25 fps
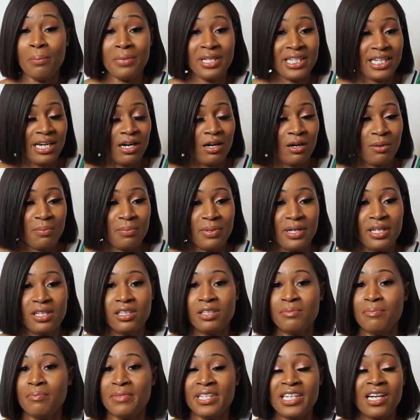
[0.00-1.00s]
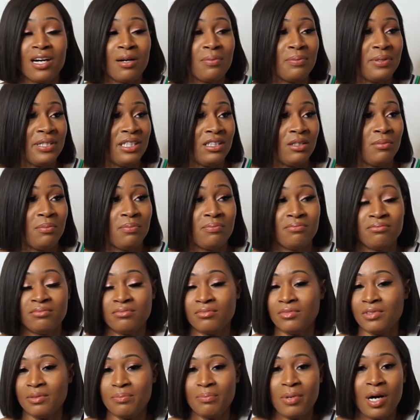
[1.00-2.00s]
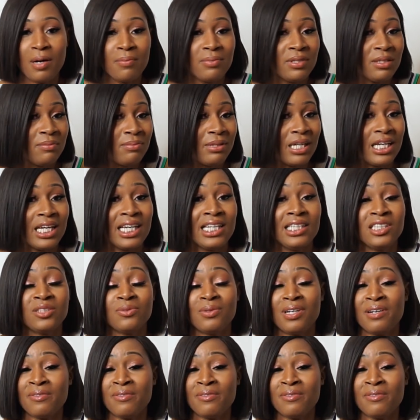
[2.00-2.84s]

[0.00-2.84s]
meet up in a public place,